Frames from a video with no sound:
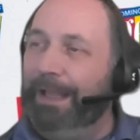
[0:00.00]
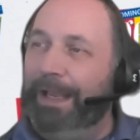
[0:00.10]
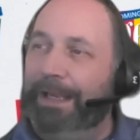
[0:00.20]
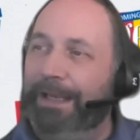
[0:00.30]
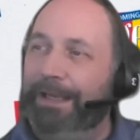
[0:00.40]

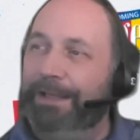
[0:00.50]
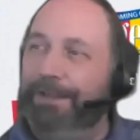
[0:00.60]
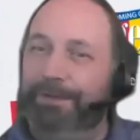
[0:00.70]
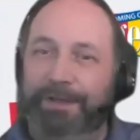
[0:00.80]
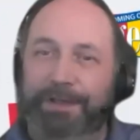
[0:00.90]

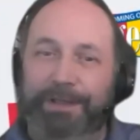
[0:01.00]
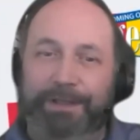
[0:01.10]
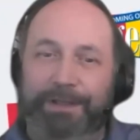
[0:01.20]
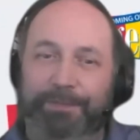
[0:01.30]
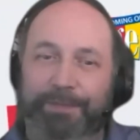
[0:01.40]
And
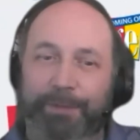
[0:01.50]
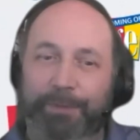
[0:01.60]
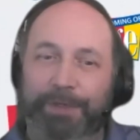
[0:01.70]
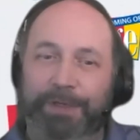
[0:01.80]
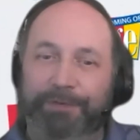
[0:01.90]
if
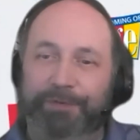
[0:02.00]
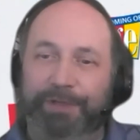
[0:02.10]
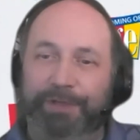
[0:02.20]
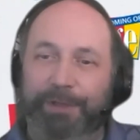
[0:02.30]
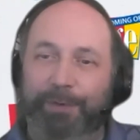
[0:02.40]
anyone has
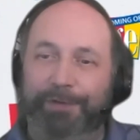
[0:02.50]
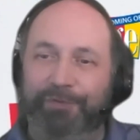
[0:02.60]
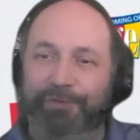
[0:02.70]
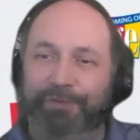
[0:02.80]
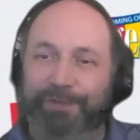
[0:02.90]
any
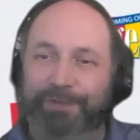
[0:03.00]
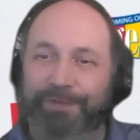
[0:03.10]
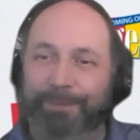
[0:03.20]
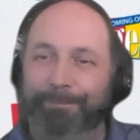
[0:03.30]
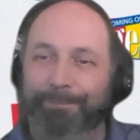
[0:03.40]

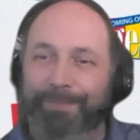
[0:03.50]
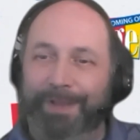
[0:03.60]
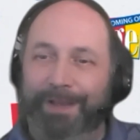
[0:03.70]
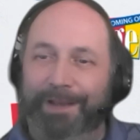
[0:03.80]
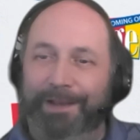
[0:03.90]
questions,
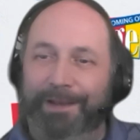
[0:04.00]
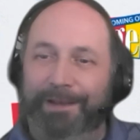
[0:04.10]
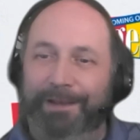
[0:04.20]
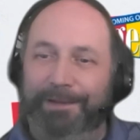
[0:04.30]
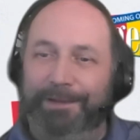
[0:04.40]

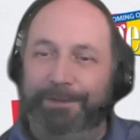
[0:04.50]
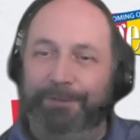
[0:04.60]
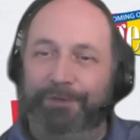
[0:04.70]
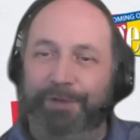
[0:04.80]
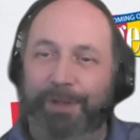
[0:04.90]

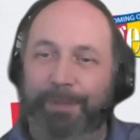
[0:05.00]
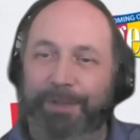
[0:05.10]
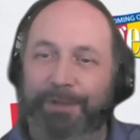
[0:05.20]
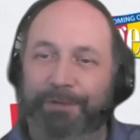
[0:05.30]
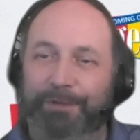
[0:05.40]
here's a
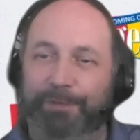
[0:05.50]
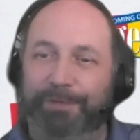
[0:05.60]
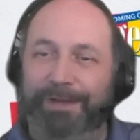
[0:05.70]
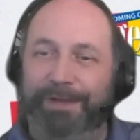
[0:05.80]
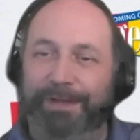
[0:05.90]
comment. This was
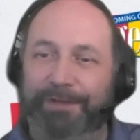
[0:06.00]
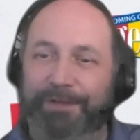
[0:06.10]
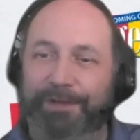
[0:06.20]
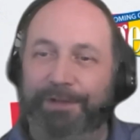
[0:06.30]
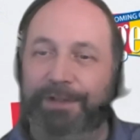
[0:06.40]

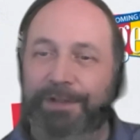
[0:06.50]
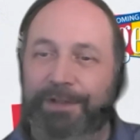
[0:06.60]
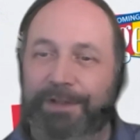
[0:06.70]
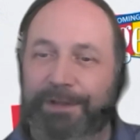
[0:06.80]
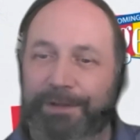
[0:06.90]
fantastic.
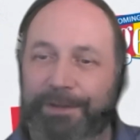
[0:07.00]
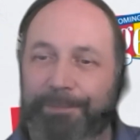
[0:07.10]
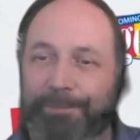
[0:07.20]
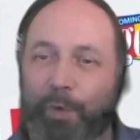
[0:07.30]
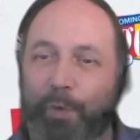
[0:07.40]

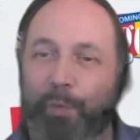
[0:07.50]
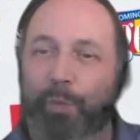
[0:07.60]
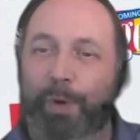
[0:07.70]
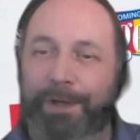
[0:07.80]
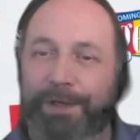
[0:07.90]

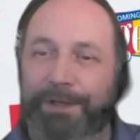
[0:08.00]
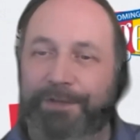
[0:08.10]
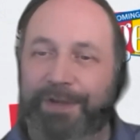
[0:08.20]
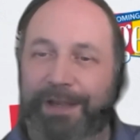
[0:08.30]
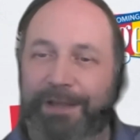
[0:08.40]
What
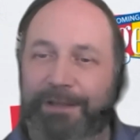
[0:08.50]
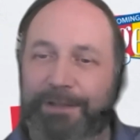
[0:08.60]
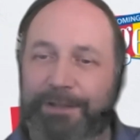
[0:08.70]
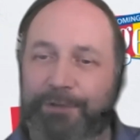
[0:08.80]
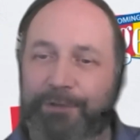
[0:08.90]

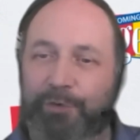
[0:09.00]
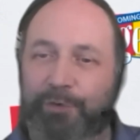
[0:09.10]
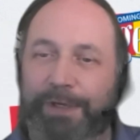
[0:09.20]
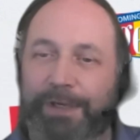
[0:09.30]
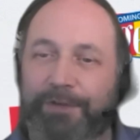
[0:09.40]
exactly is
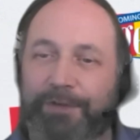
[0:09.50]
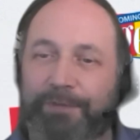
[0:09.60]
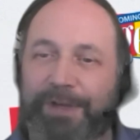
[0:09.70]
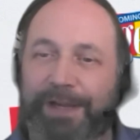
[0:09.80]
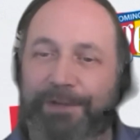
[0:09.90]

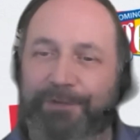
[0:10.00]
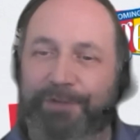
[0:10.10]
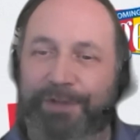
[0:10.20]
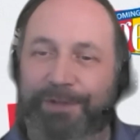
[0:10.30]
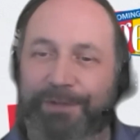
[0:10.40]
creative
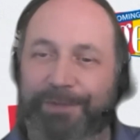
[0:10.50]
dancing?